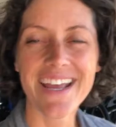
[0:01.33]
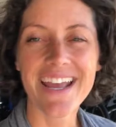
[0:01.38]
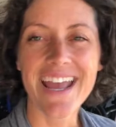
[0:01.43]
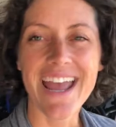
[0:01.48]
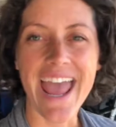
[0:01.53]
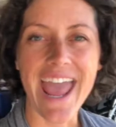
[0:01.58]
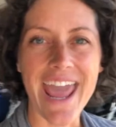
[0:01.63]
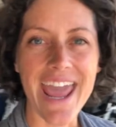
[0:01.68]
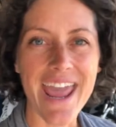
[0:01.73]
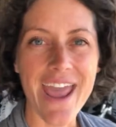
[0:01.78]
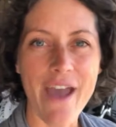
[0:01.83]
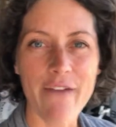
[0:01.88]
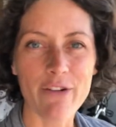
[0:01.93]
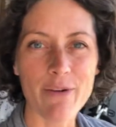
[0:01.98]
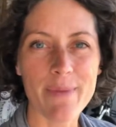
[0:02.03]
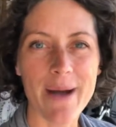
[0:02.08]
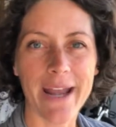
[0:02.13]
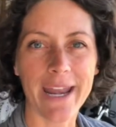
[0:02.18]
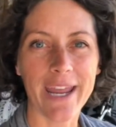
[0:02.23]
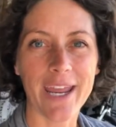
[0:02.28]
Hey
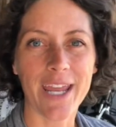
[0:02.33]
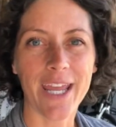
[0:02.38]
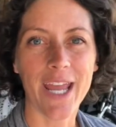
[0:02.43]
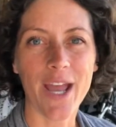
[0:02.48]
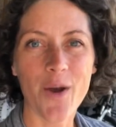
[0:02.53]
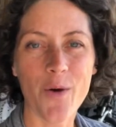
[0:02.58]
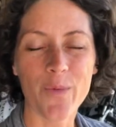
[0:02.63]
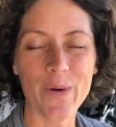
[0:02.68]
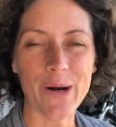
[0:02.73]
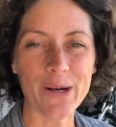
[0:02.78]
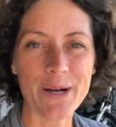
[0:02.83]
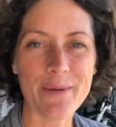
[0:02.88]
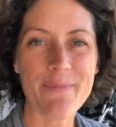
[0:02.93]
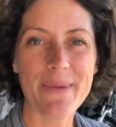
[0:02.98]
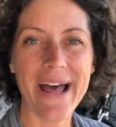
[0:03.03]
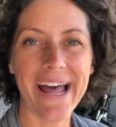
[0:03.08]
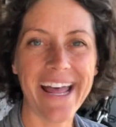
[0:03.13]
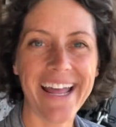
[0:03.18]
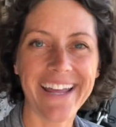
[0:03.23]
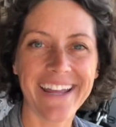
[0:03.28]
everybody, welcome
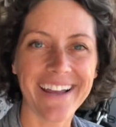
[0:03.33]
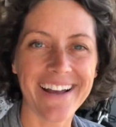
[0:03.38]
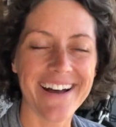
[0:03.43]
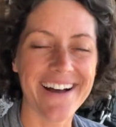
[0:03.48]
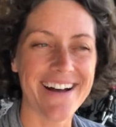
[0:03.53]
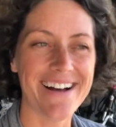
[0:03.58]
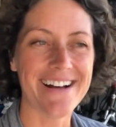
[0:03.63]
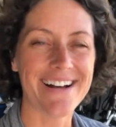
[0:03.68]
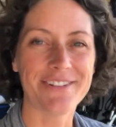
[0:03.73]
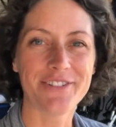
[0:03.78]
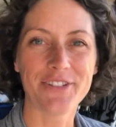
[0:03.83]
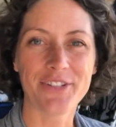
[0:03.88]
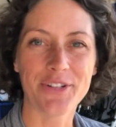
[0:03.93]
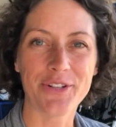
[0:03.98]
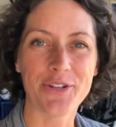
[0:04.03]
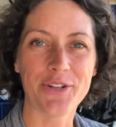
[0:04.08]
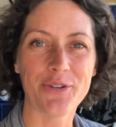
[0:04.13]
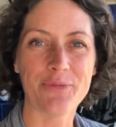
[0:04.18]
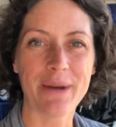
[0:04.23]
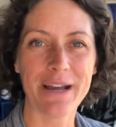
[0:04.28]
back
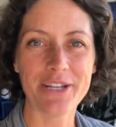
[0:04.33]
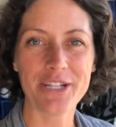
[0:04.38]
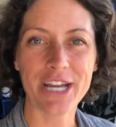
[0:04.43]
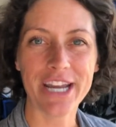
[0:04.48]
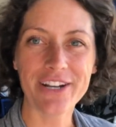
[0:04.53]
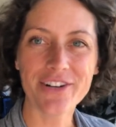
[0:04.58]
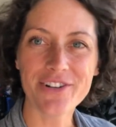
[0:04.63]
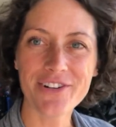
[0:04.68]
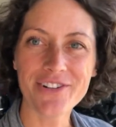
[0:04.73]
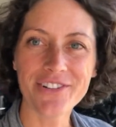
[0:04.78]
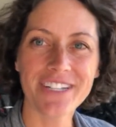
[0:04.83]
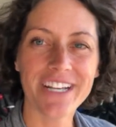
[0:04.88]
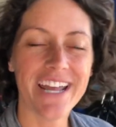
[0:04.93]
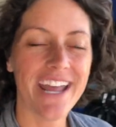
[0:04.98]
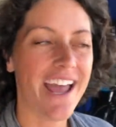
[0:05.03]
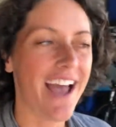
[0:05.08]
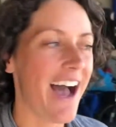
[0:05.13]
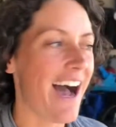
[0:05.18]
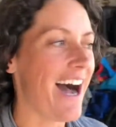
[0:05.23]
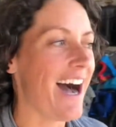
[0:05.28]
to my channel.
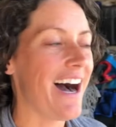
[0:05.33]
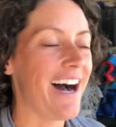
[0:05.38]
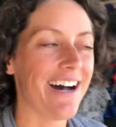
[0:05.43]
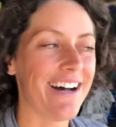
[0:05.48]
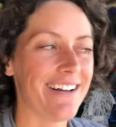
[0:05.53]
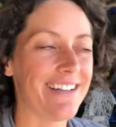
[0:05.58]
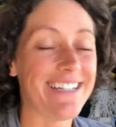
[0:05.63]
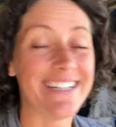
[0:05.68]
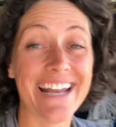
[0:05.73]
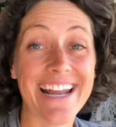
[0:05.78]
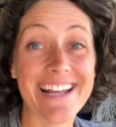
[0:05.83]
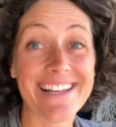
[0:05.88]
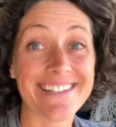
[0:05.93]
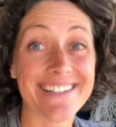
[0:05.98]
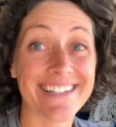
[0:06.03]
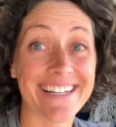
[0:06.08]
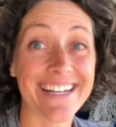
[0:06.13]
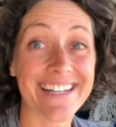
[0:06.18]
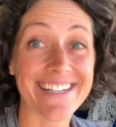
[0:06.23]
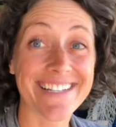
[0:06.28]
Today is
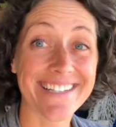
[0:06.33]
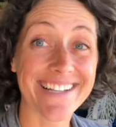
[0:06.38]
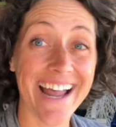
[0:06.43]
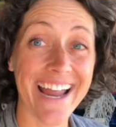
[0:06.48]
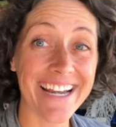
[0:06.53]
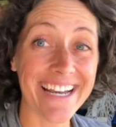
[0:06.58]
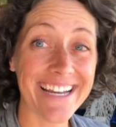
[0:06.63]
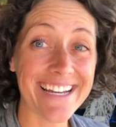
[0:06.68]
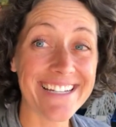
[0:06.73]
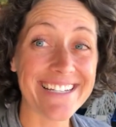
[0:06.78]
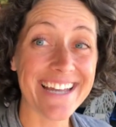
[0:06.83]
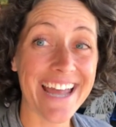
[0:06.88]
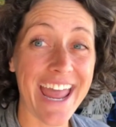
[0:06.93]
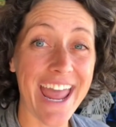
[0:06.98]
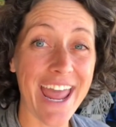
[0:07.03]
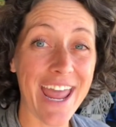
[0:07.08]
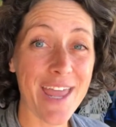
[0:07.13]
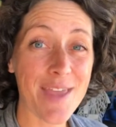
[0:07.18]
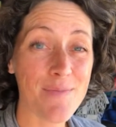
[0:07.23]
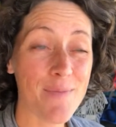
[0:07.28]
an exciting
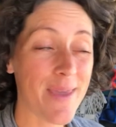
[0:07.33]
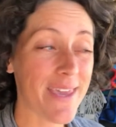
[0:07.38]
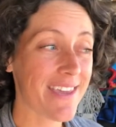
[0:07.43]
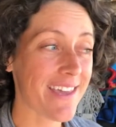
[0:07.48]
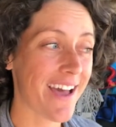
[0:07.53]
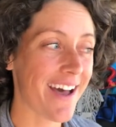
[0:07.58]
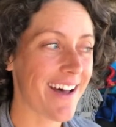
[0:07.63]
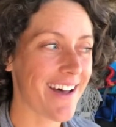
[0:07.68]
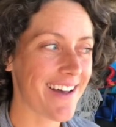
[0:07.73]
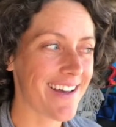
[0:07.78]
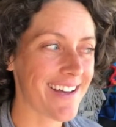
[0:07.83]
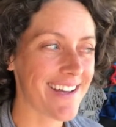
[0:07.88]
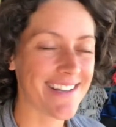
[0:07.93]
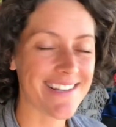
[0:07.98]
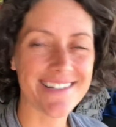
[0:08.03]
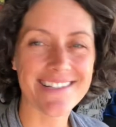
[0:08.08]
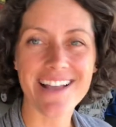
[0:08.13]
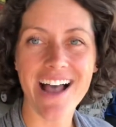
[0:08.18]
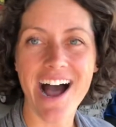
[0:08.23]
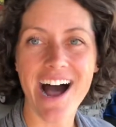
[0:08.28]
day
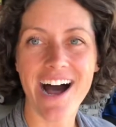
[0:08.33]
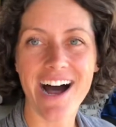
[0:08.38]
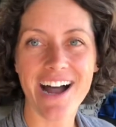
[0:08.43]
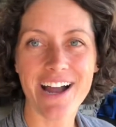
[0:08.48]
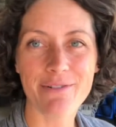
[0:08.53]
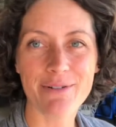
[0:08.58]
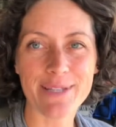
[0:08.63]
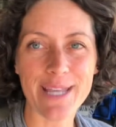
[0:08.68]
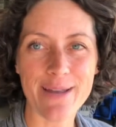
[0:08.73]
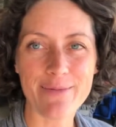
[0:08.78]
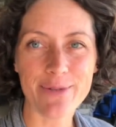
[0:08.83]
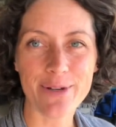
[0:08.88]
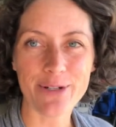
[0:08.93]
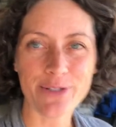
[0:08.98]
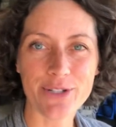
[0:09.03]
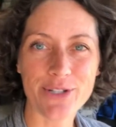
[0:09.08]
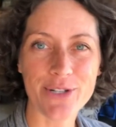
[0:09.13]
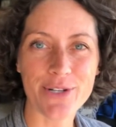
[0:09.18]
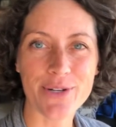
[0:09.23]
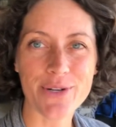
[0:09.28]
because I was able
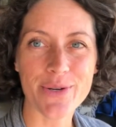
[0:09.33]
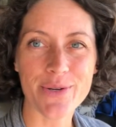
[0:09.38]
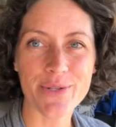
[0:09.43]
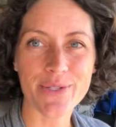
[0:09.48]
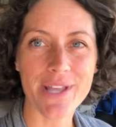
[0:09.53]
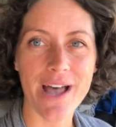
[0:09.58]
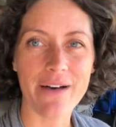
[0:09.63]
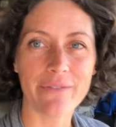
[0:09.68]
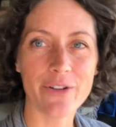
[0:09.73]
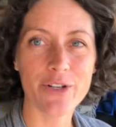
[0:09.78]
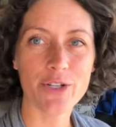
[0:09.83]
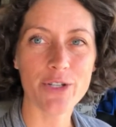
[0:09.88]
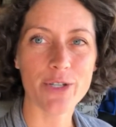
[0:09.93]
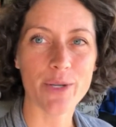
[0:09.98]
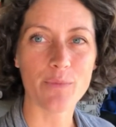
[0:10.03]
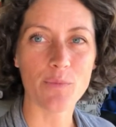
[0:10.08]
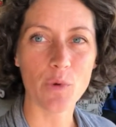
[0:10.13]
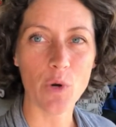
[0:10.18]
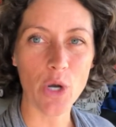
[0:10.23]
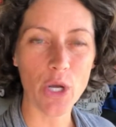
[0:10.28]
to salvage
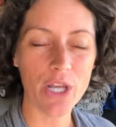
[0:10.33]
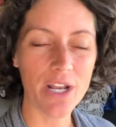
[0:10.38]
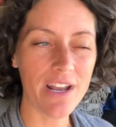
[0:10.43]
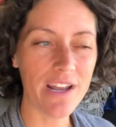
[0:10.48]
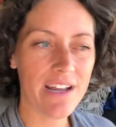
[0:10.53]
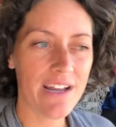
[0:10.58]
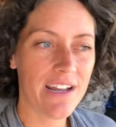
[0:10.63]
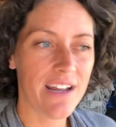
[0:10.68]
some wood.